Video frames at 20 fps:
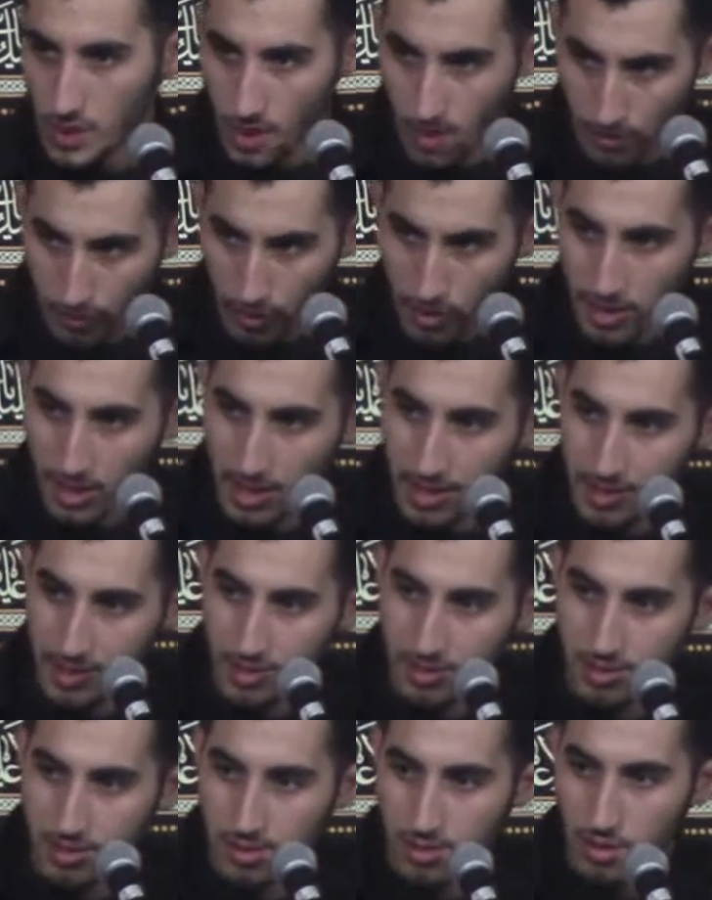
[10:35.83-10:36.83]
40
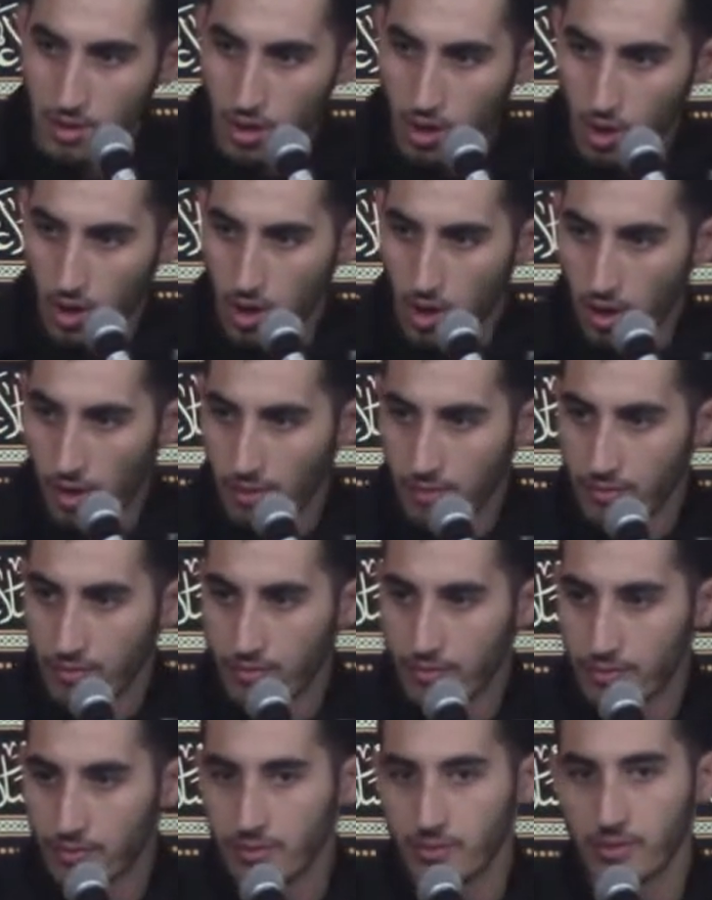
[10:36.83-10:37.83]
leaders of
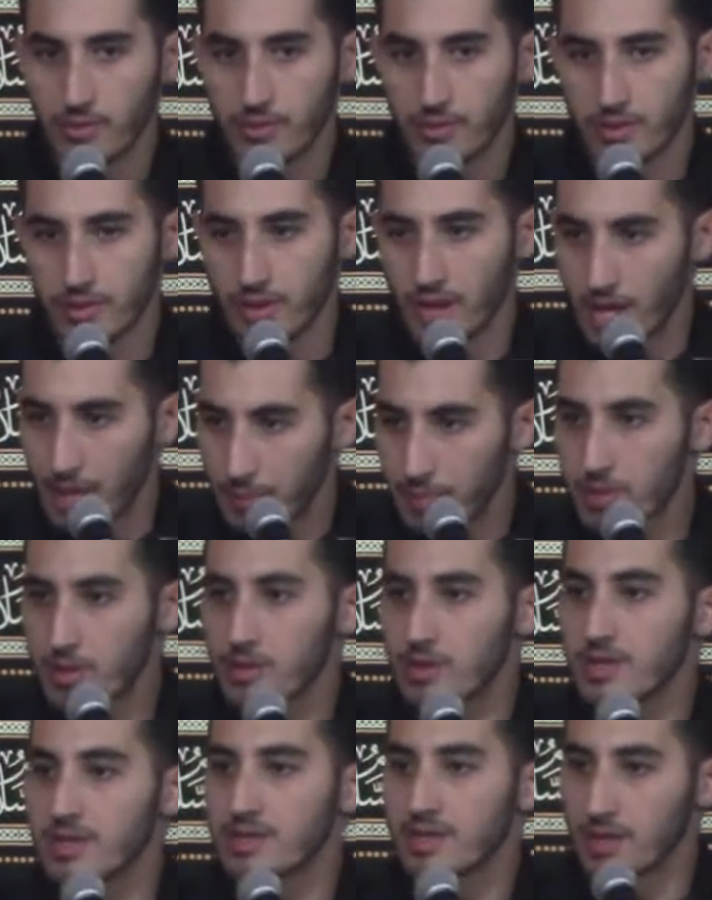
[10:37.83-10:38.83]
the
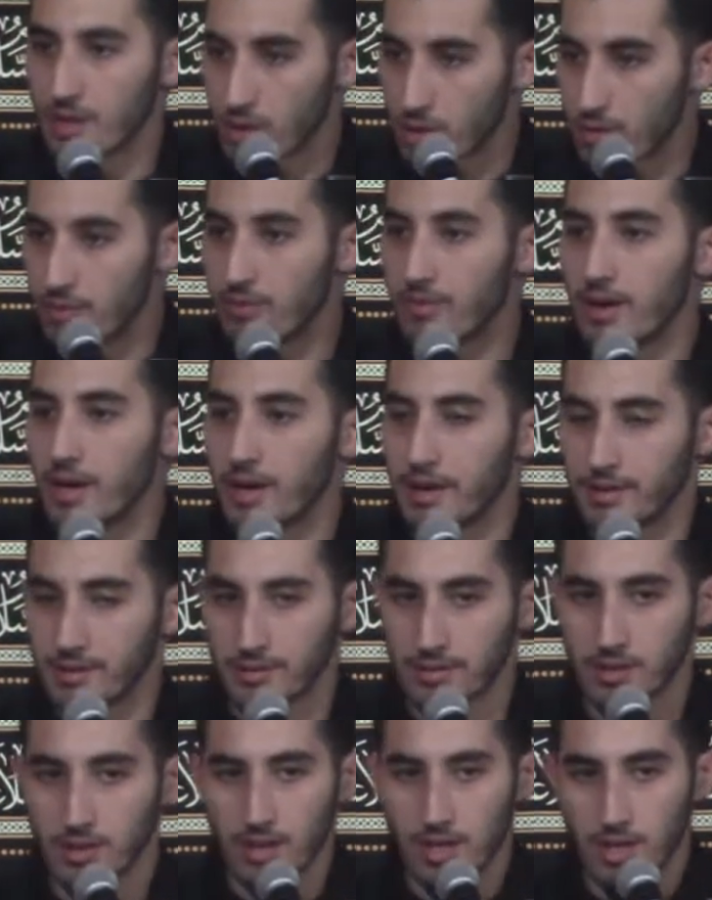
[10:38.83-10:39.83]
hypocrites and the kuffar.
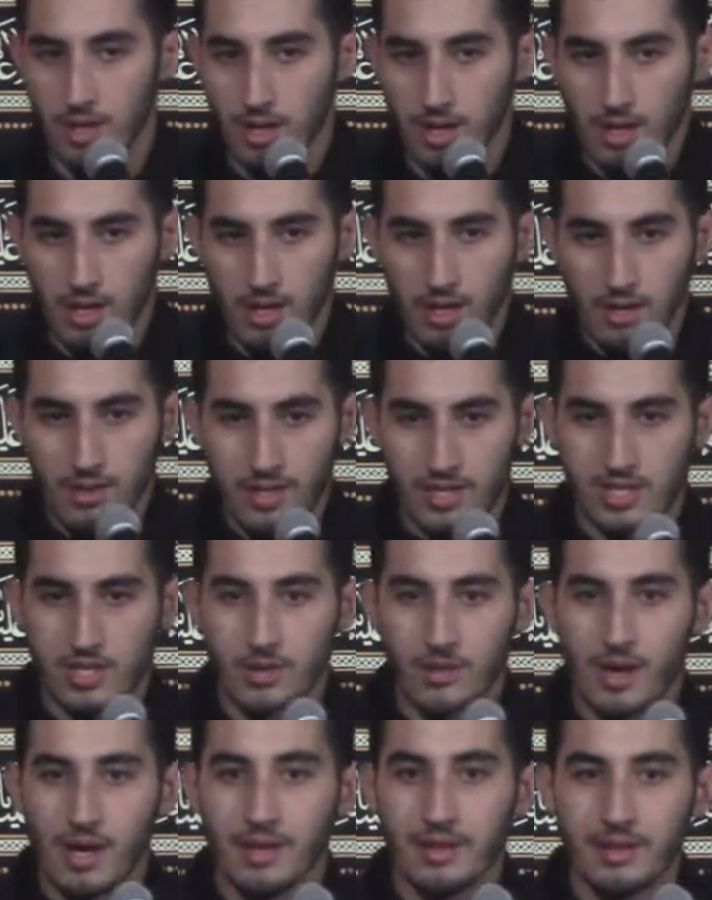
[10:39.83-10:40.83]
They
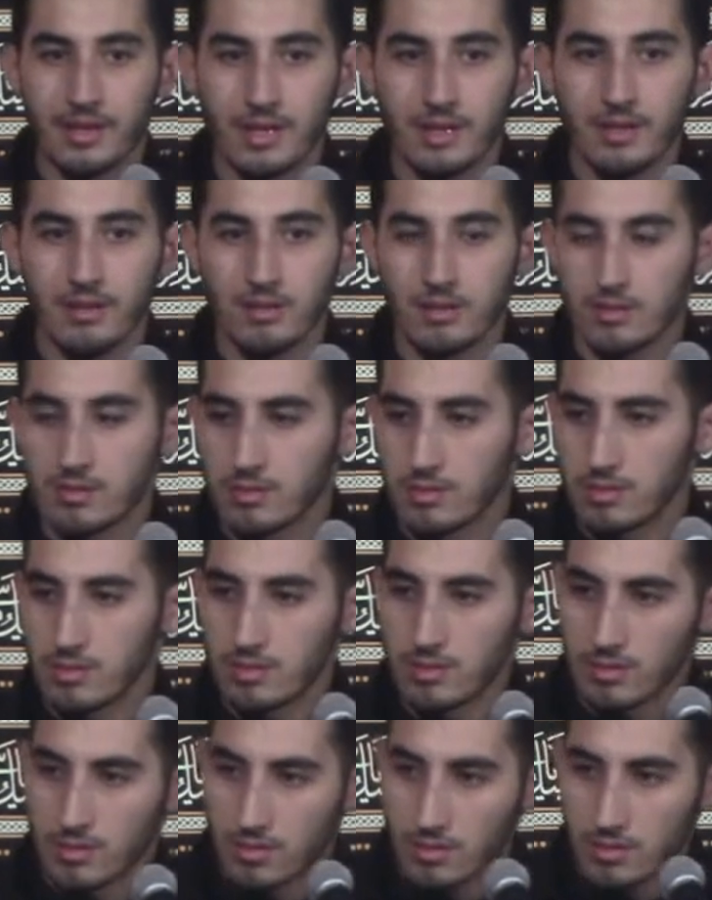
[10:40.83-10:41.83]
surrounded
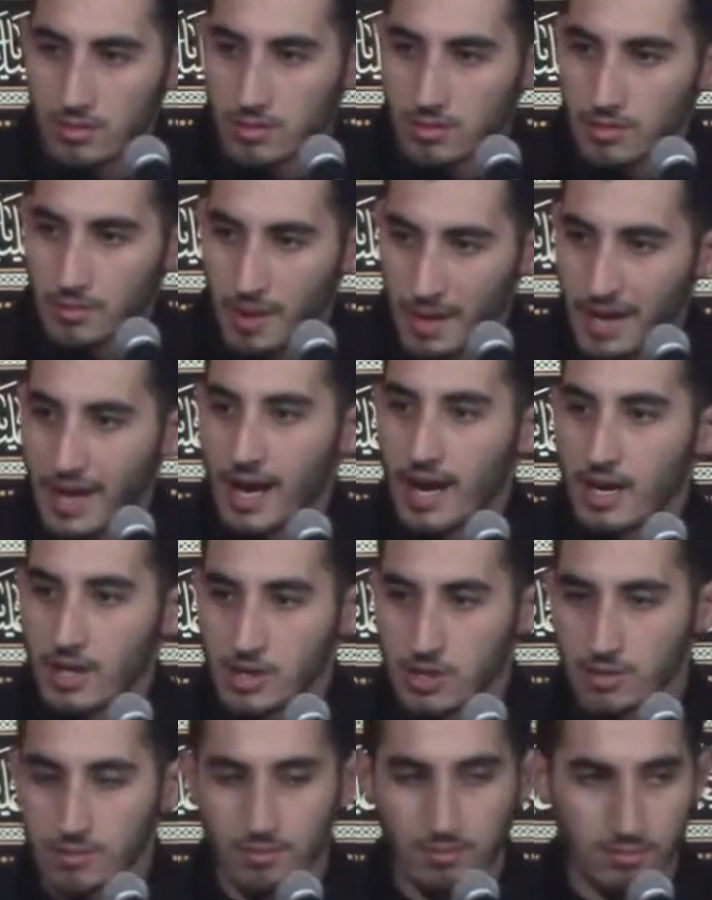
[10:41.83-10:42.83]
Bani
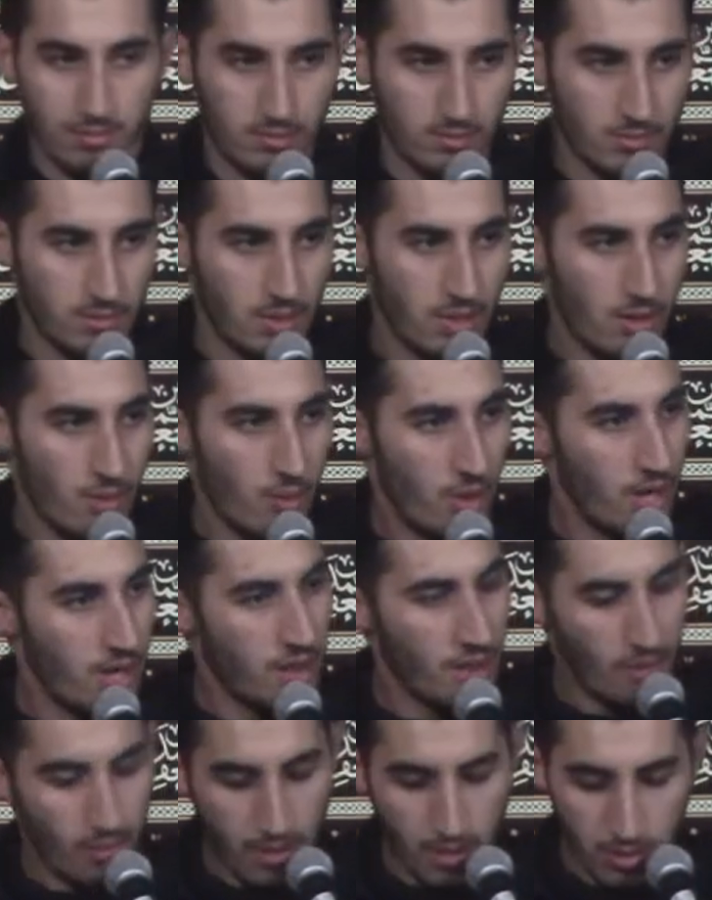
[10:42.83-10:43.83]
Hashim. What did
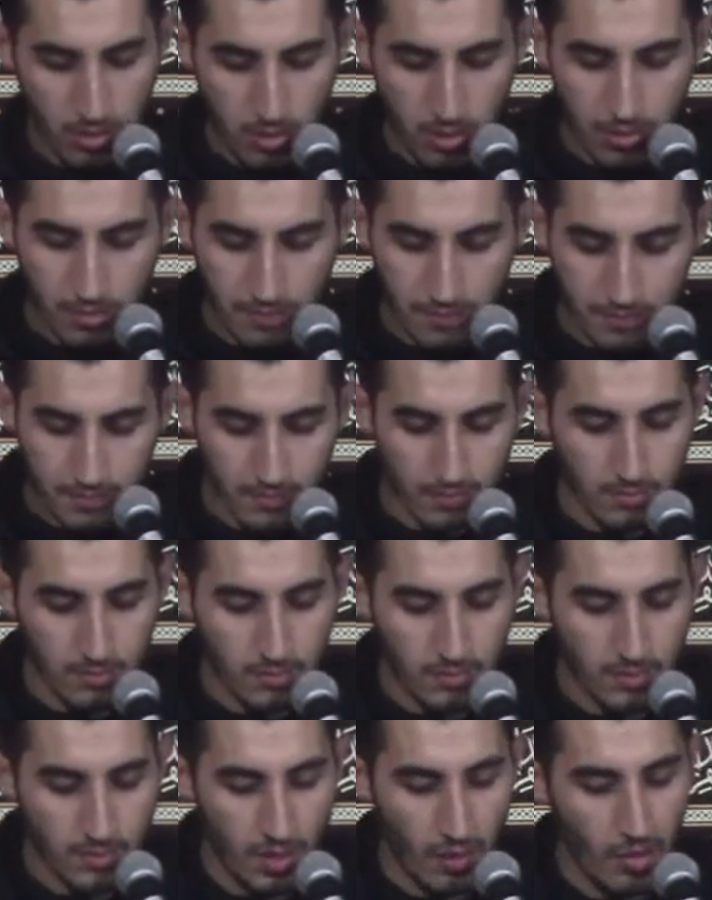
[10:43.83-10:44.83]
they want to do?
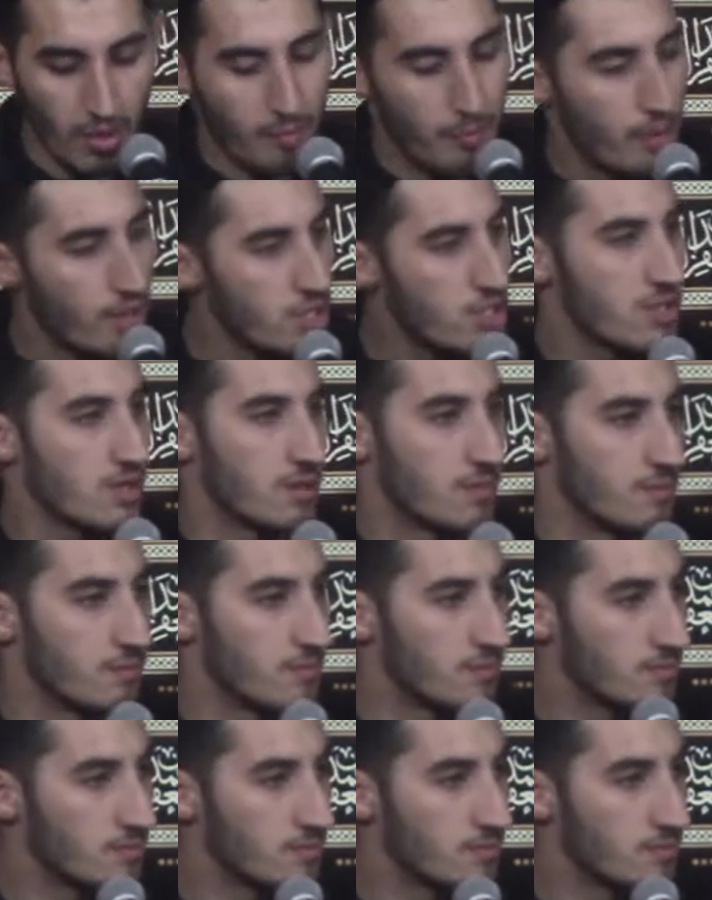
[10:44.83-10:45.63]
They want to pressure them.